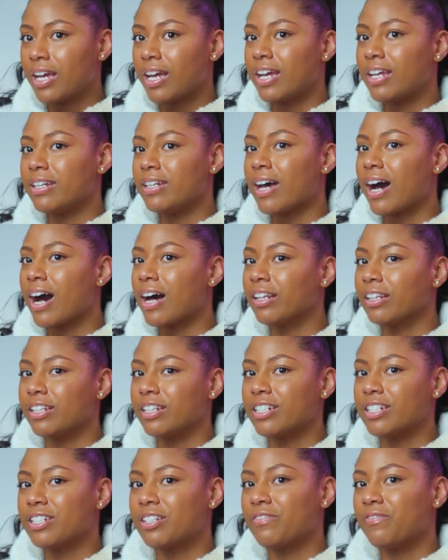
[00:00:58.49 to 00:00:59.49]
and
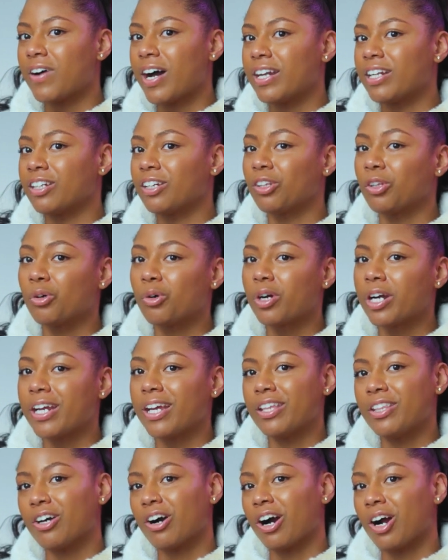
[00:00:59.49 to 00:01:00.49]
knowledge to finding glory in the